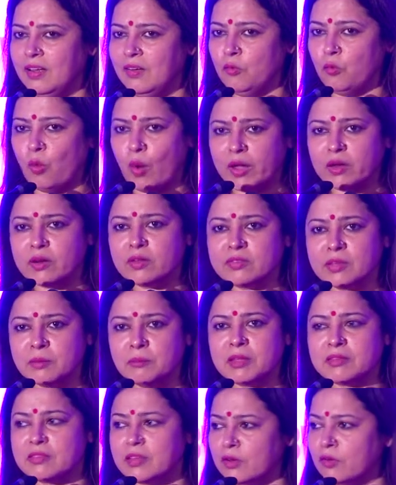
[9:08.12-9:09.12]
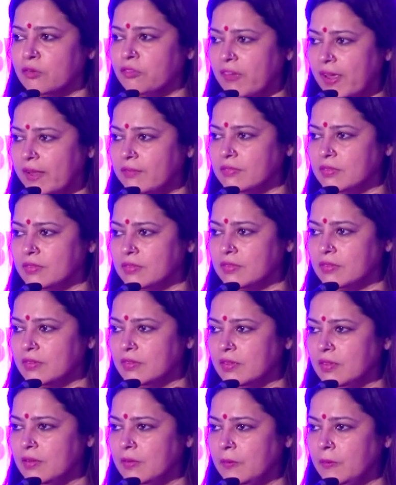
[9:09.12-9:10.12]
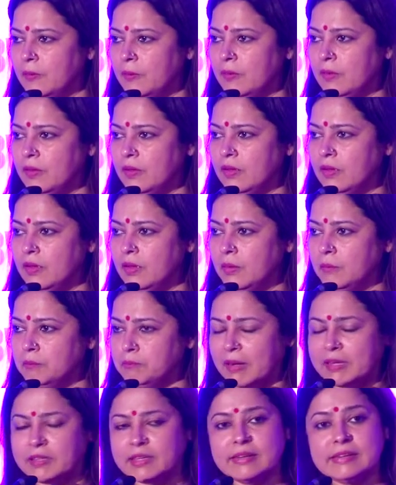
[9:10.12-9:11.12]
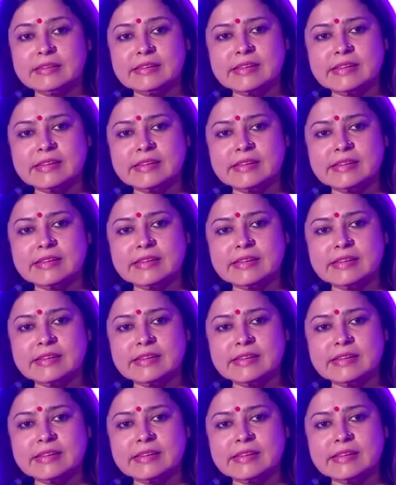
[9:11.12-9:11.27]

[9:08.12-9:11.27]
Voyeurism is an offense. But in